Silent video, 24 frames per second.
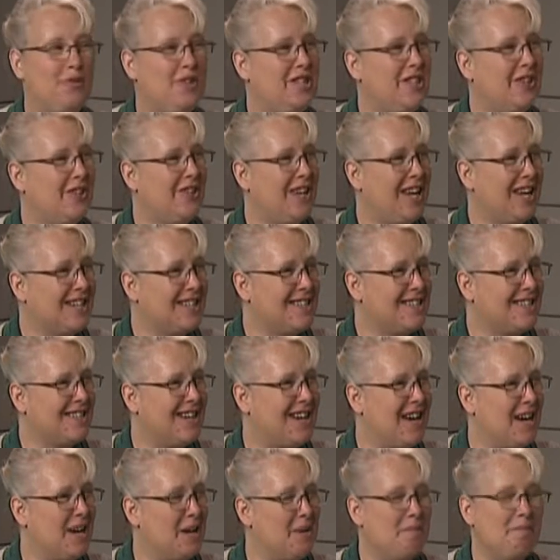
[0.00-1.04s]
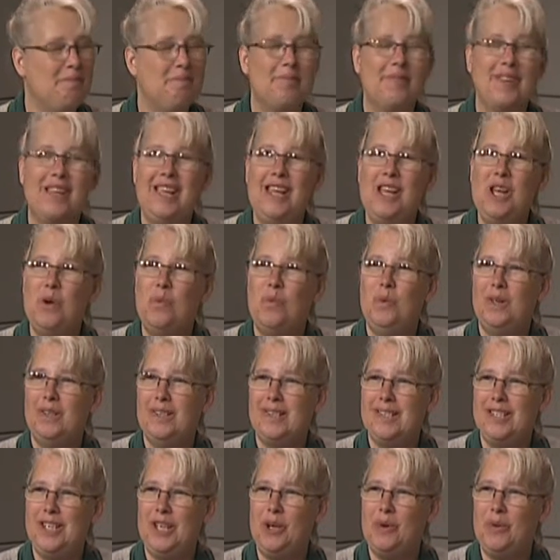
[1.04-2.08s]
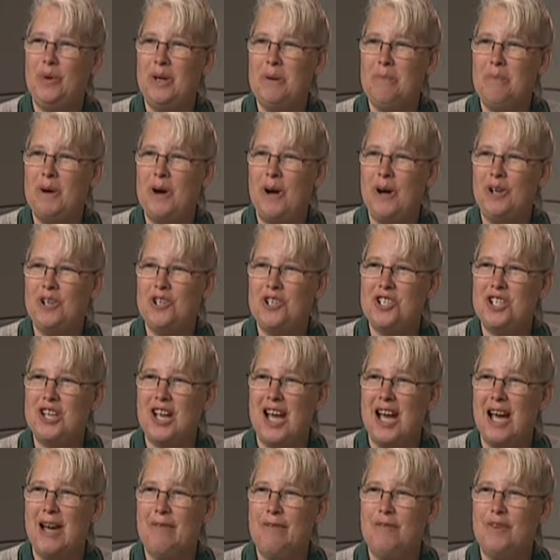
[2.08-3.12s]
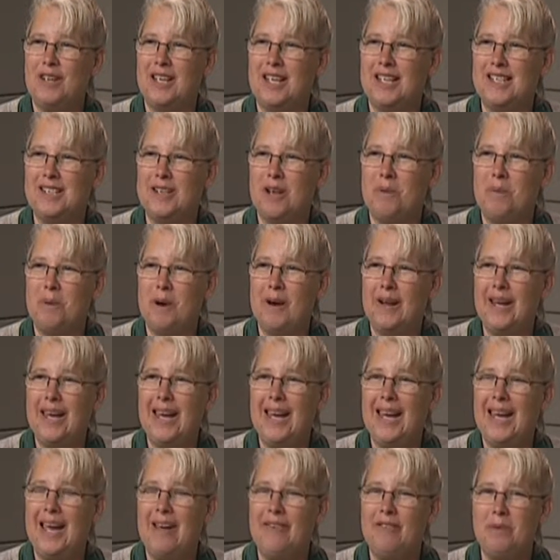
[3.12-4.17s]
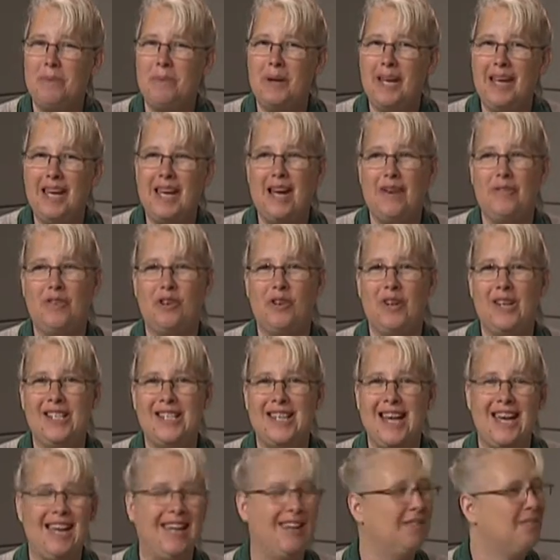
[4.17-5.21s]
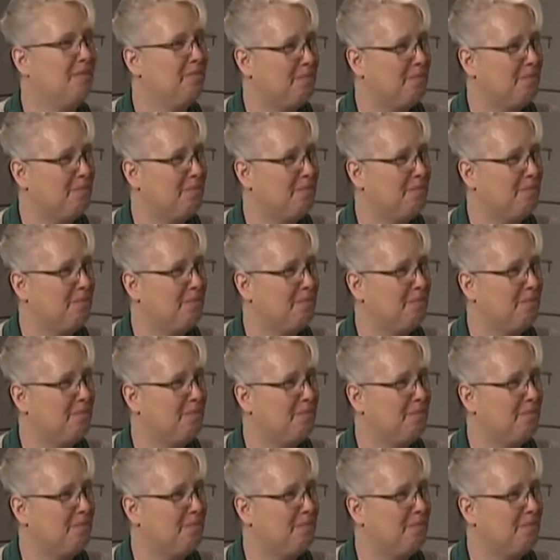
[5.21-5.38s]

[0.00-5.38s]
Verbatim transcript: till next time. We'll see you in March uh, for Let's Go Parking. Everybody, have a great day.